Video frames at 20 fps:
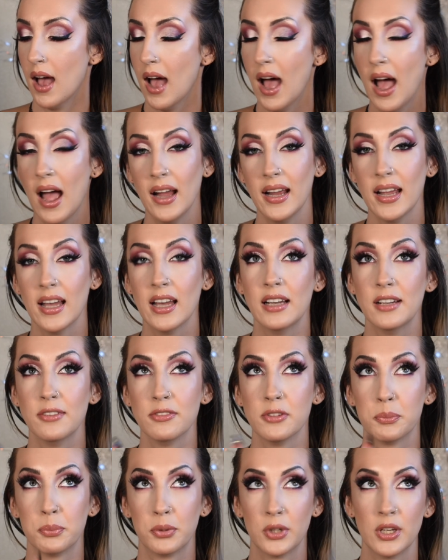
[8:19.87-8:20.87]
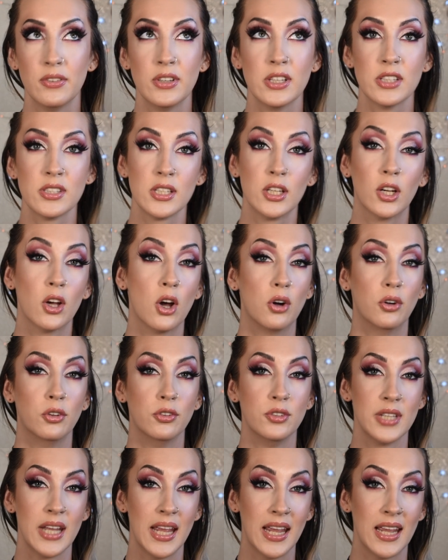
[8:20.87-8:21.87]
I have previously
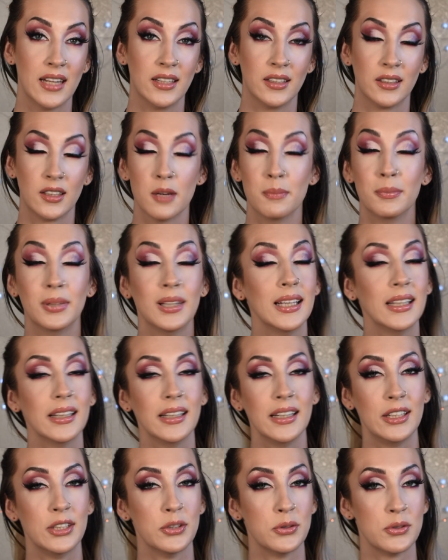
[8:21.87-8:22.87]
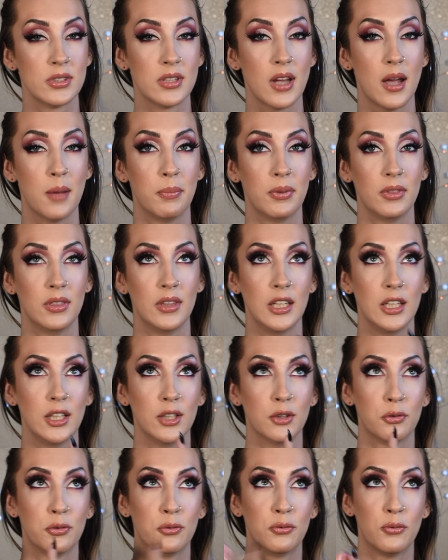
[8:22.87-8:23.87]
owned and completely used up
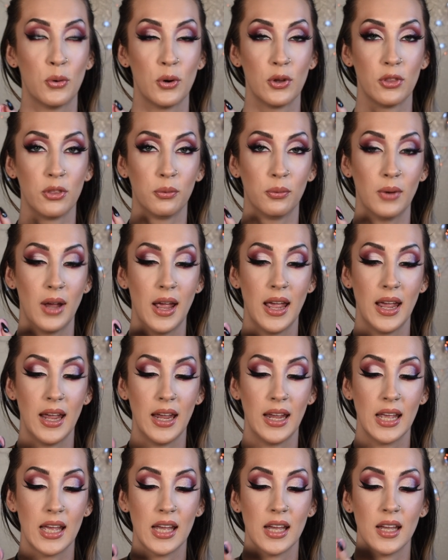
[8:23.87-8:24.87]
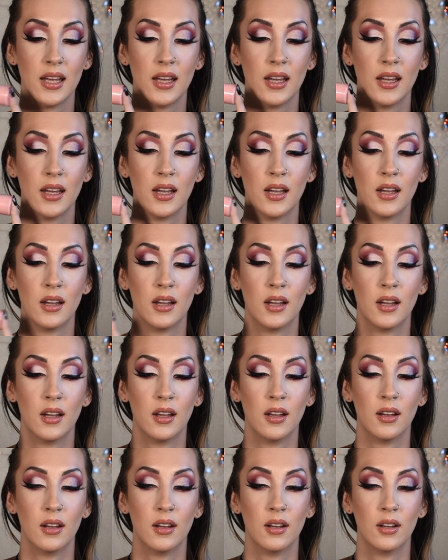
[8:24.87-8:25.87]
the Fourth Ray
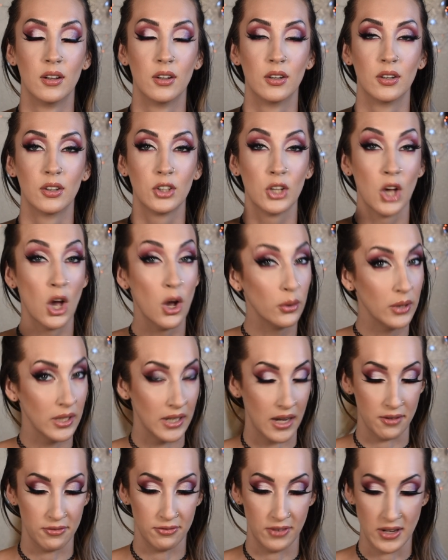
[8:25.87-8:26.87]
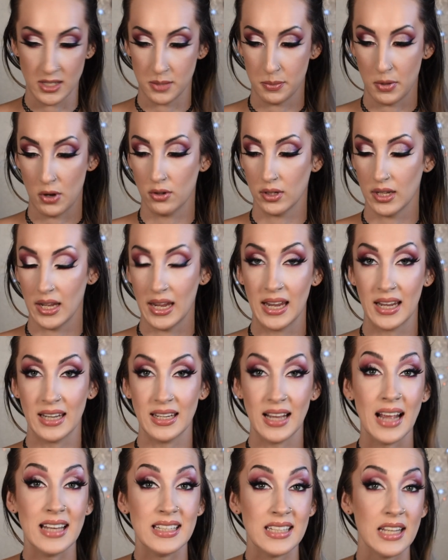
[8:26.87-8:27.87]
coconut face milk and
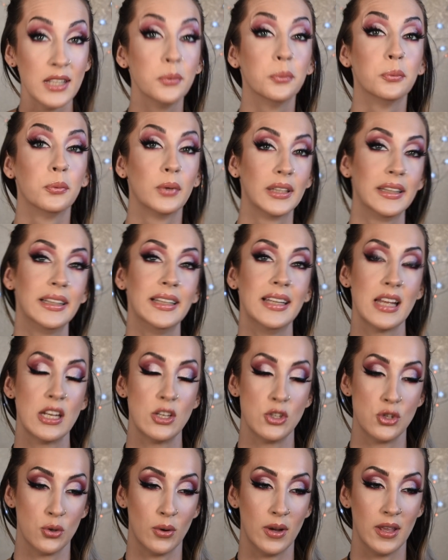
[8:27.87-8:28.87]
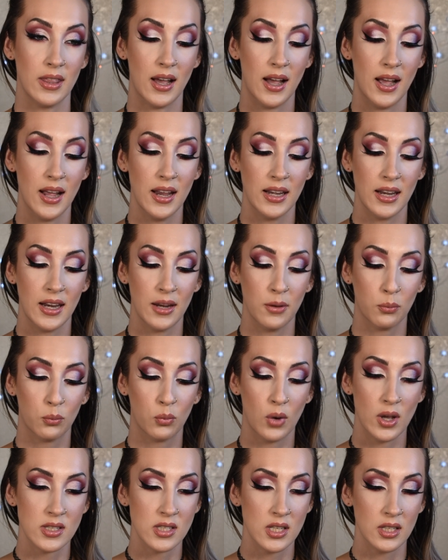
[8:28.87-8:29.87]
I did really enjoy that. It
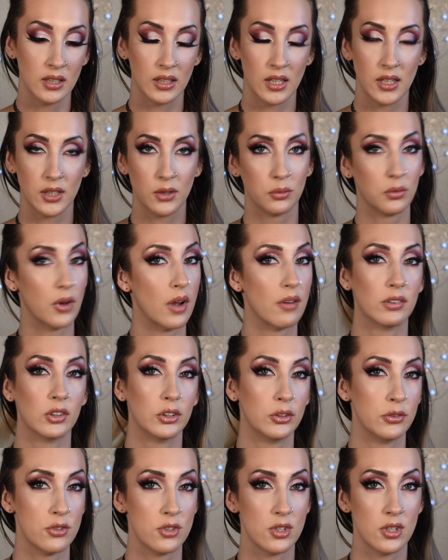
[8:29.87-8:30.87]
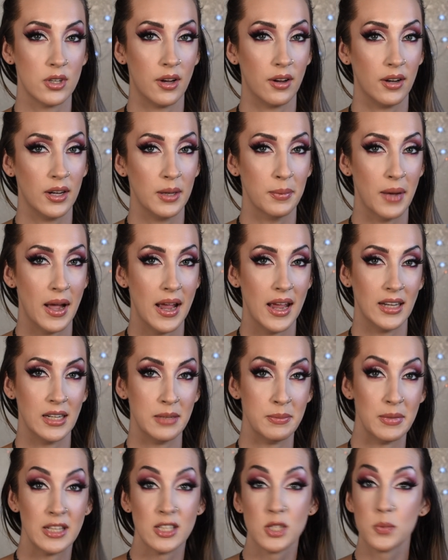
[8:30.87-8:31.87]
wasn't like revolutionary by any
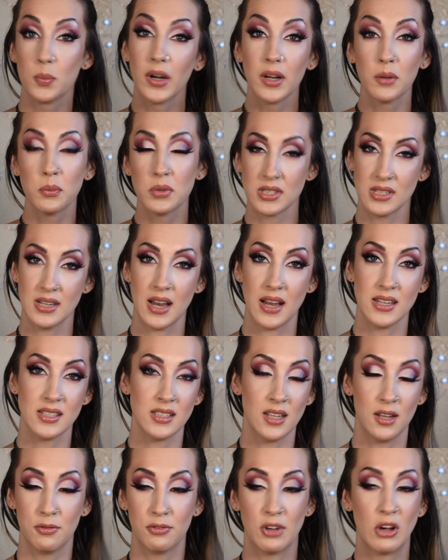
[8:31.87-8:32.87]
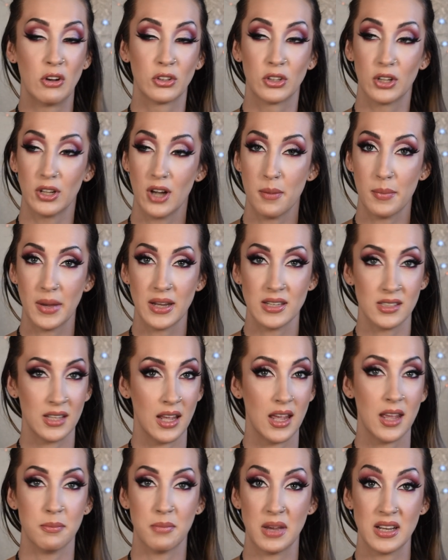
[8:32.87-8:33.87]
means but it was nice. It felt good on my
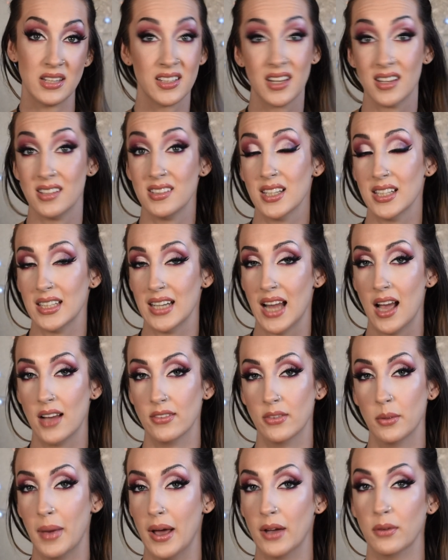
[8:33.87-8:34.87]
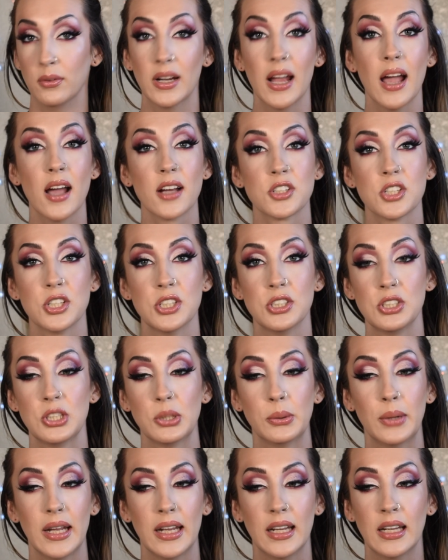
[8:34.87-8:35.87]
skin. My skin didn't have a bad reaction
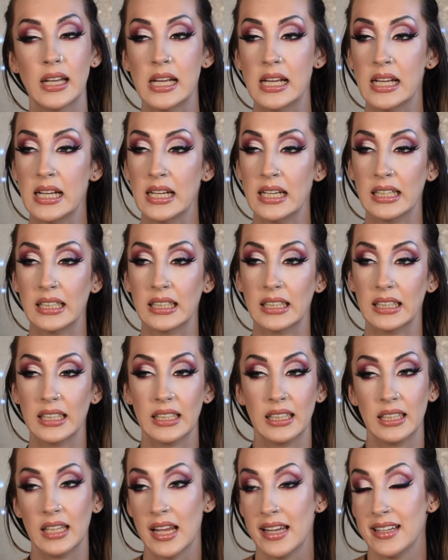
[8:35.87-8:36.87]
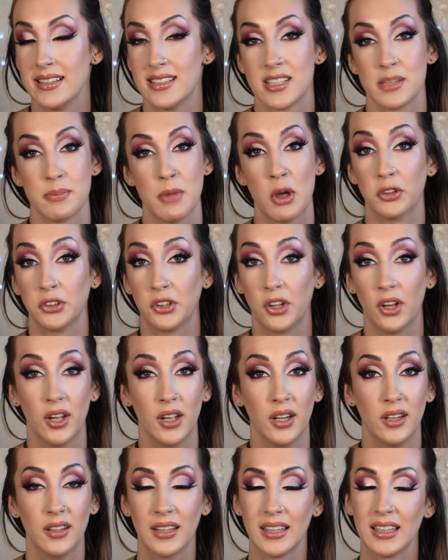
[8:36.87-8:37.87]
to it. It smelled
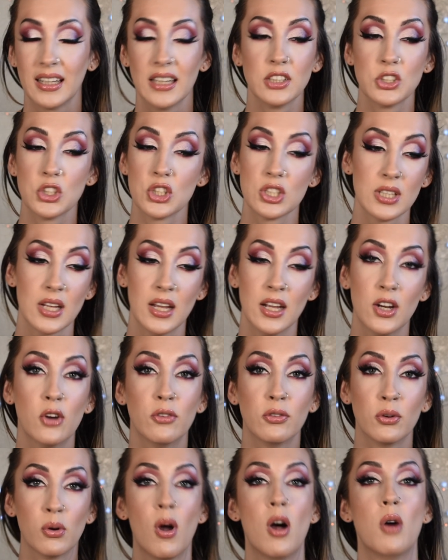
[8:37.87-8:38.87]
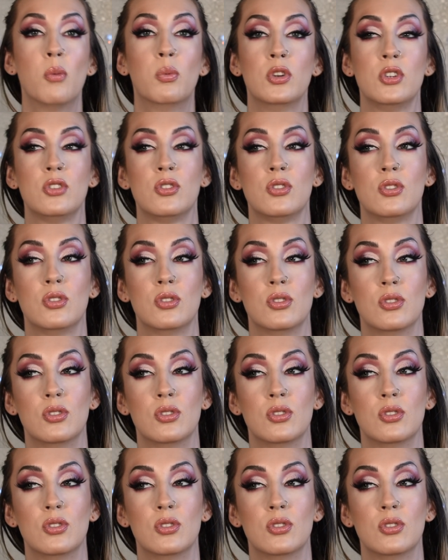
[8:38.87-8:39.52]
good. Like it just it overall was